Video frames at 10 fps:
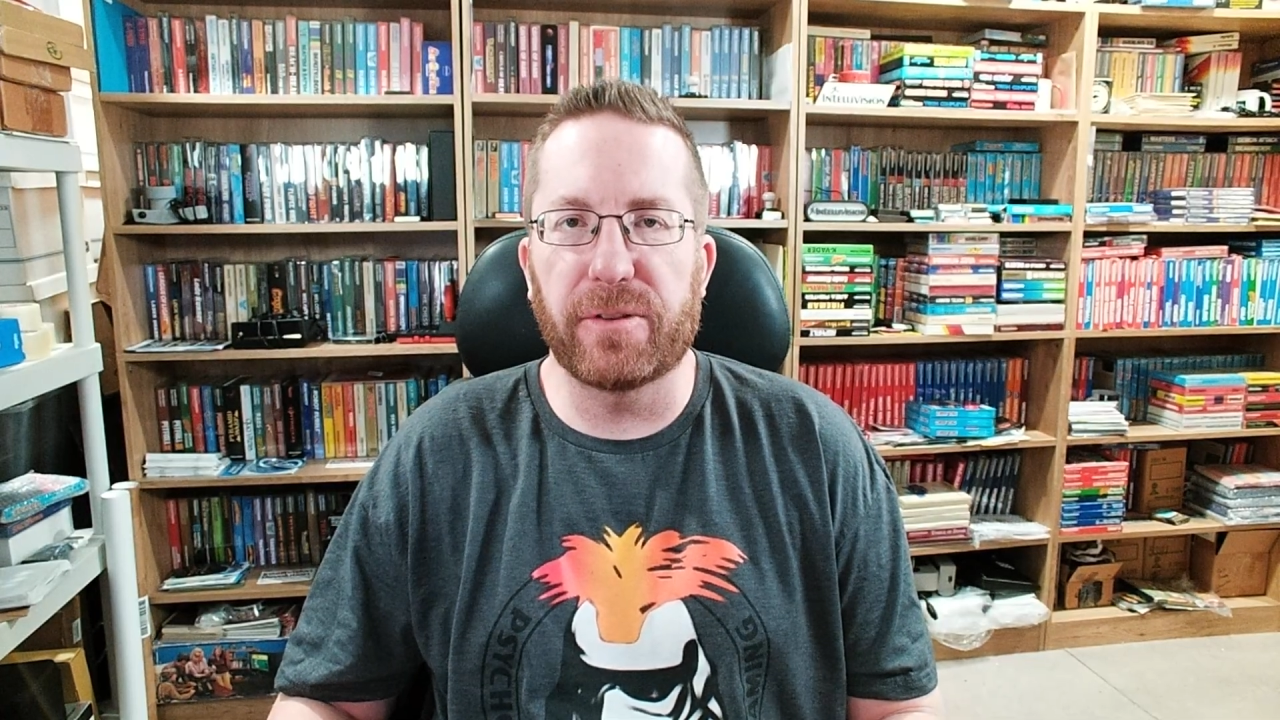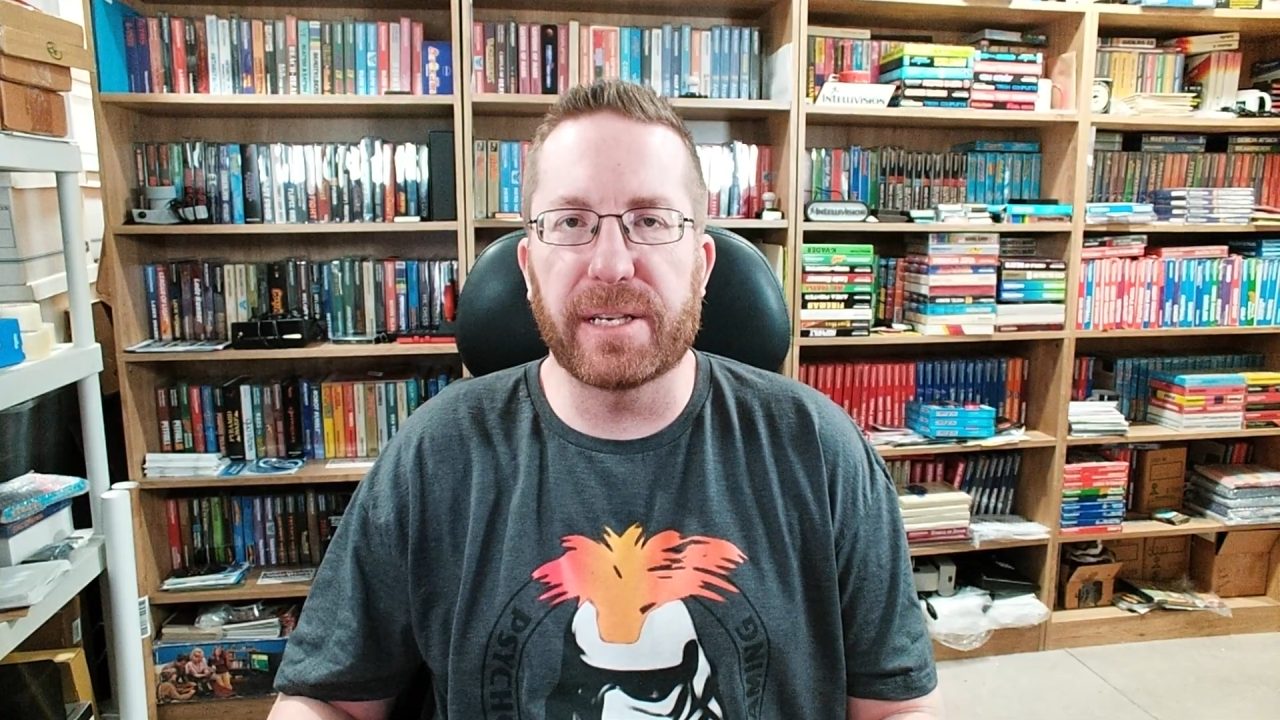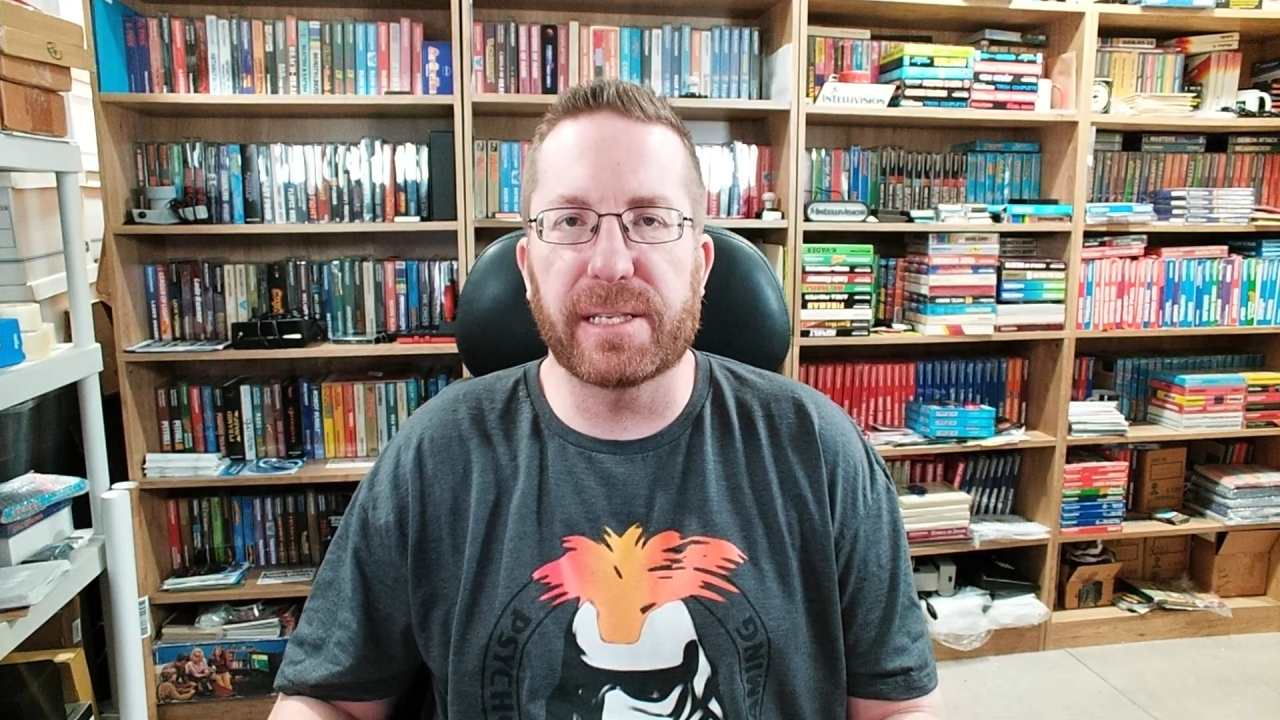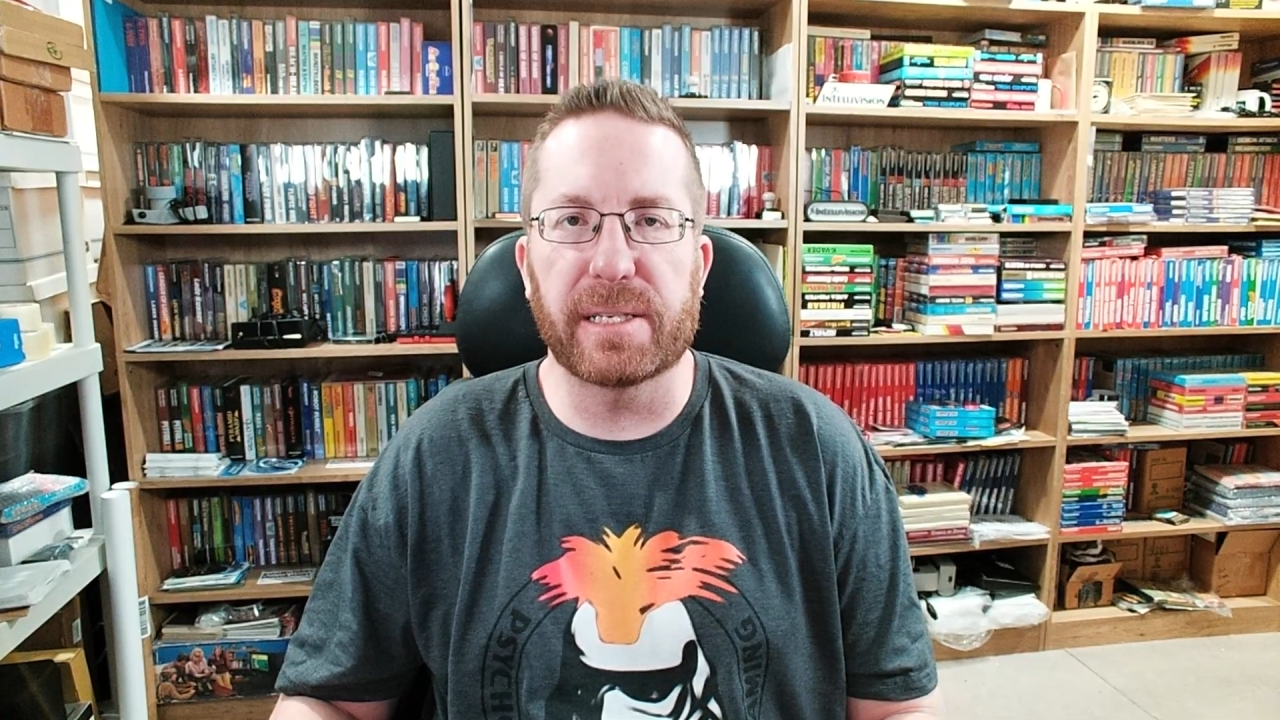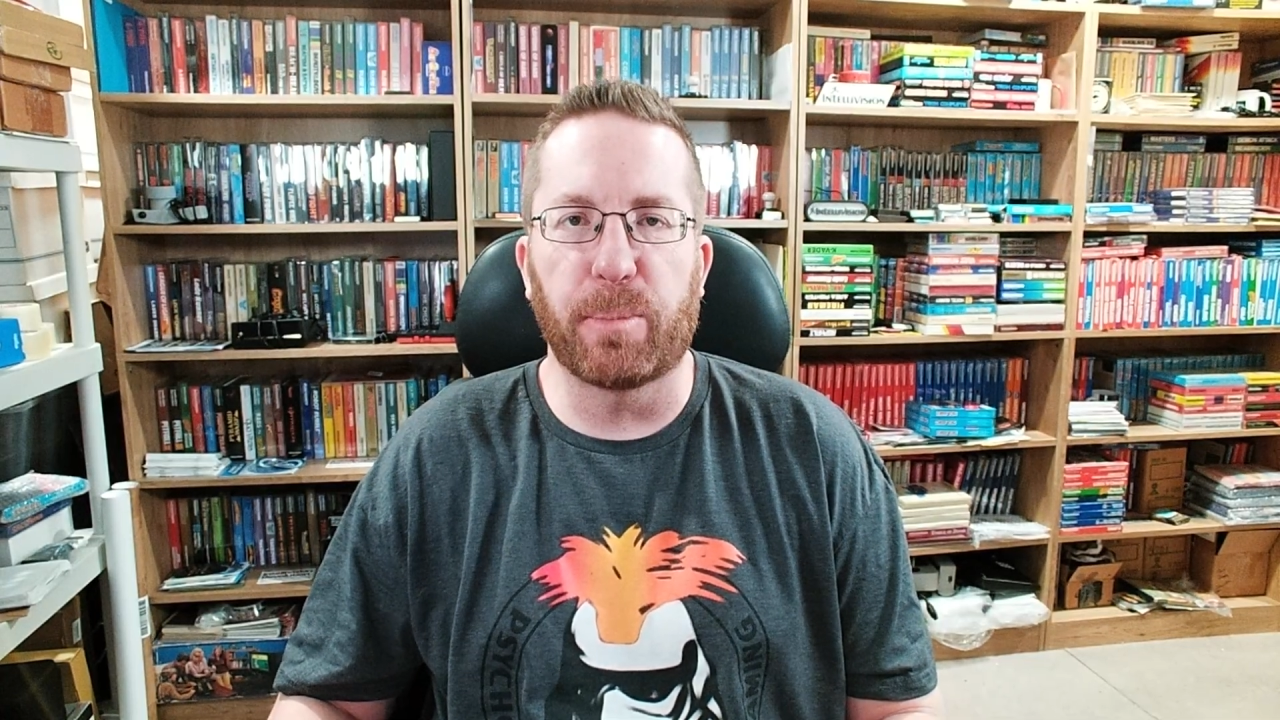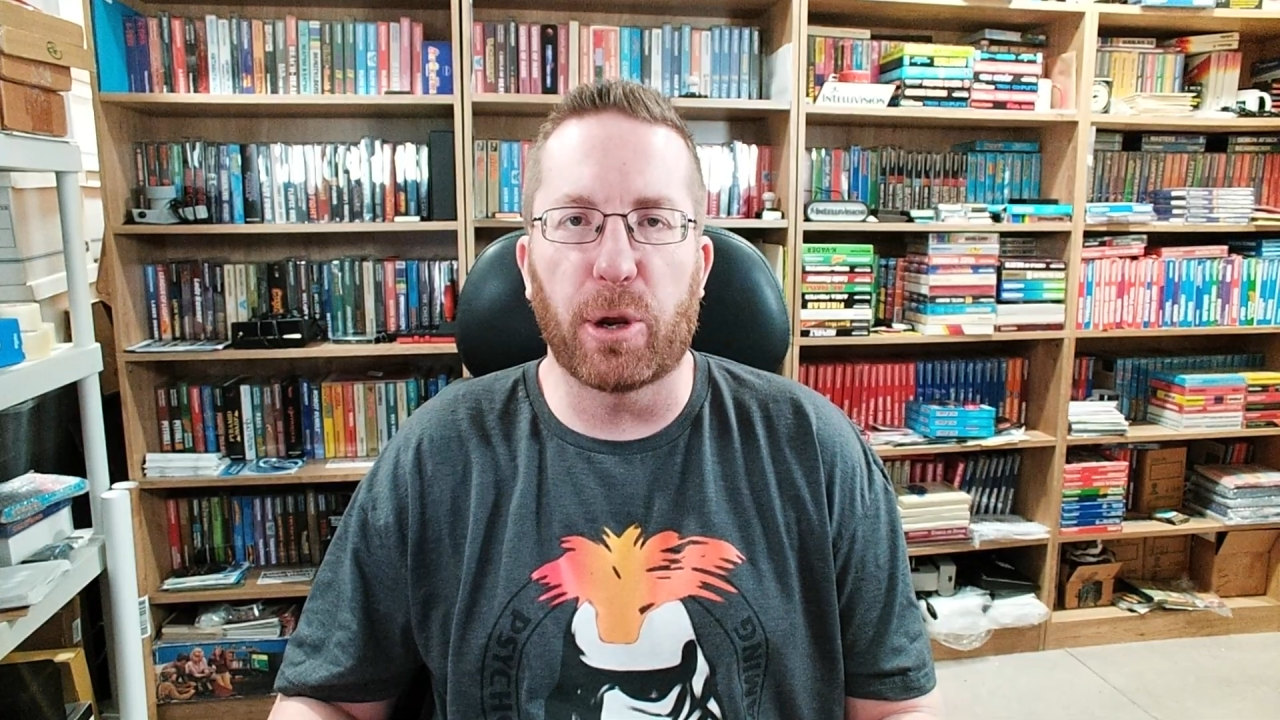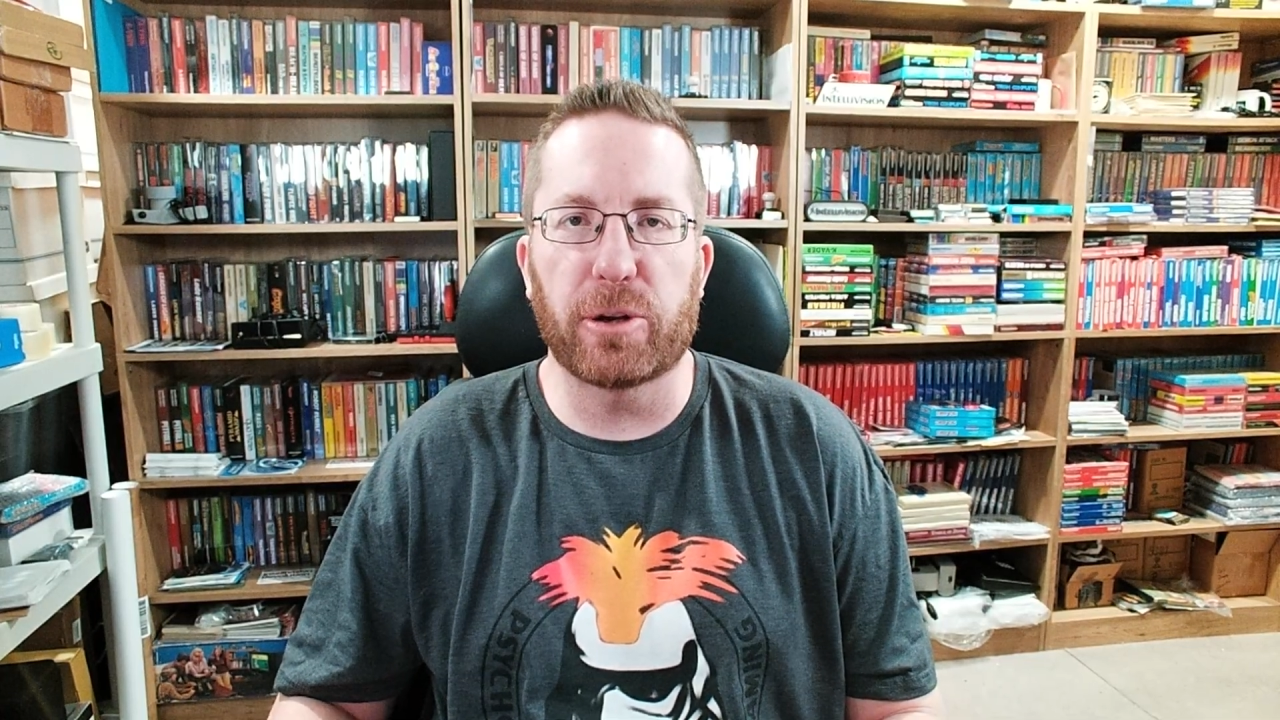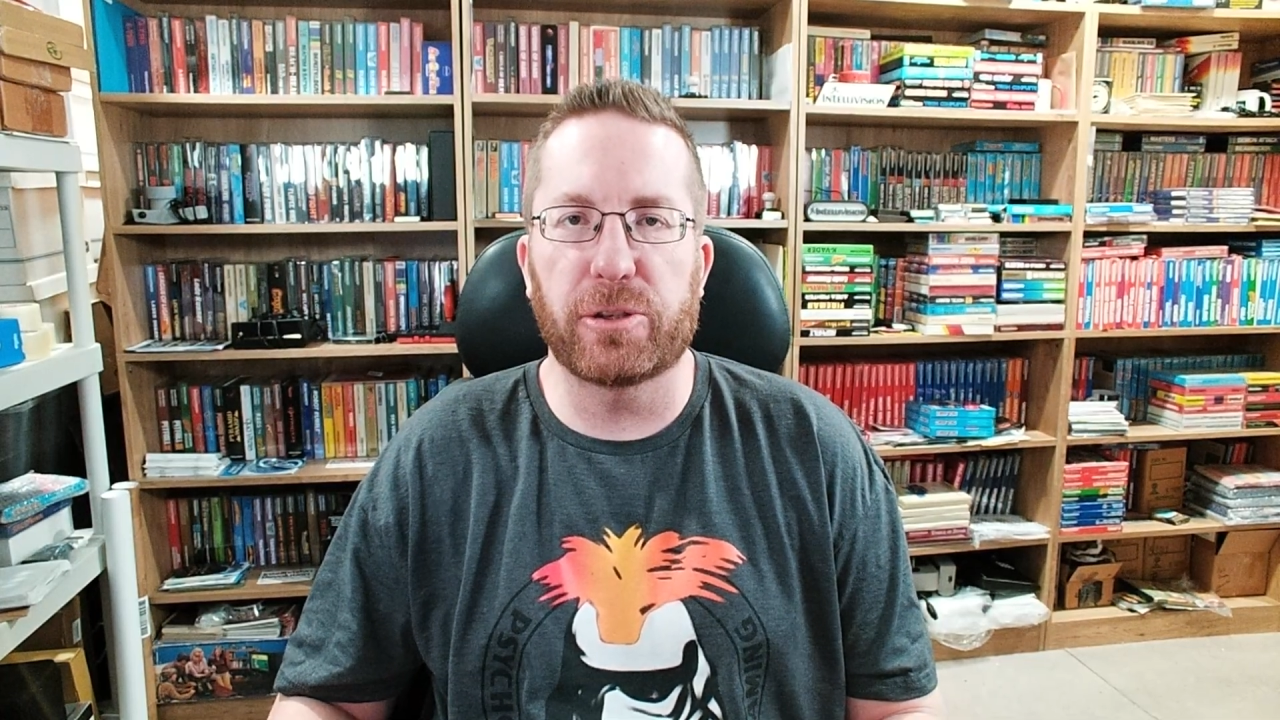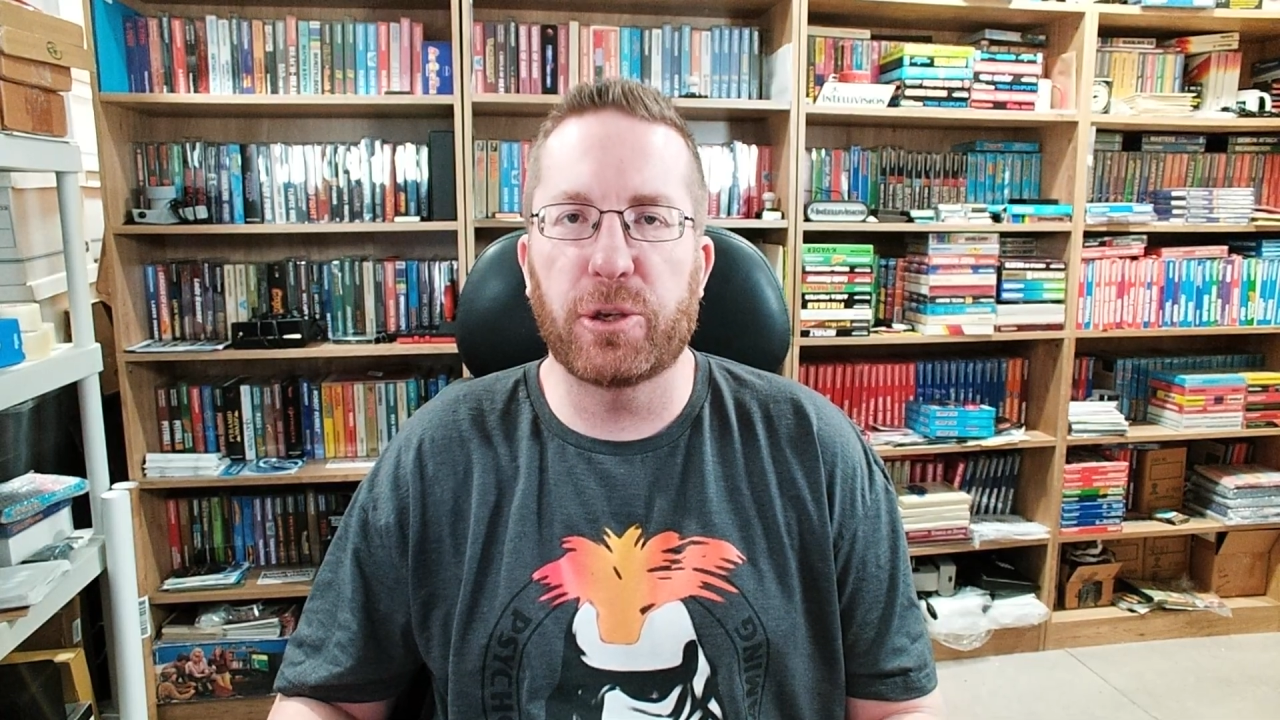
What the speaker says: This is part